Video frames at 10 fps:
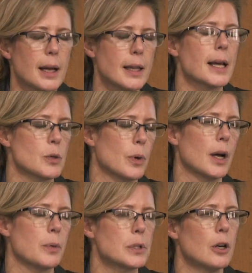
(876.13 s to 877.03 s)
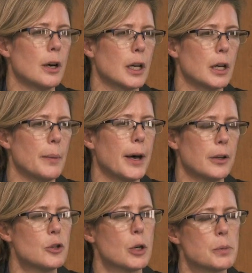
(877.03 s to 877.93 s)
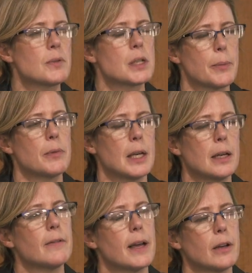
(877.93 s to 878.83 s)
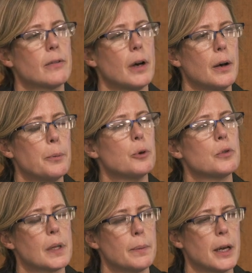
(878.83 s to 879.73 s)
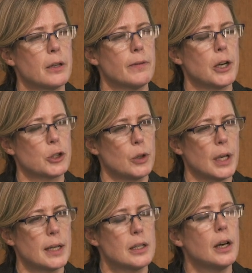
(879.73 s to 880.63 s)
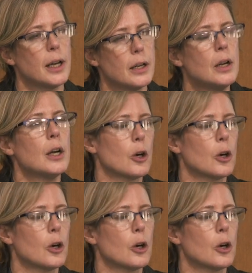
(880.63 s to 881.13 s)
That's what I was talking about in terms of some of the innovative moves that manufacturing had done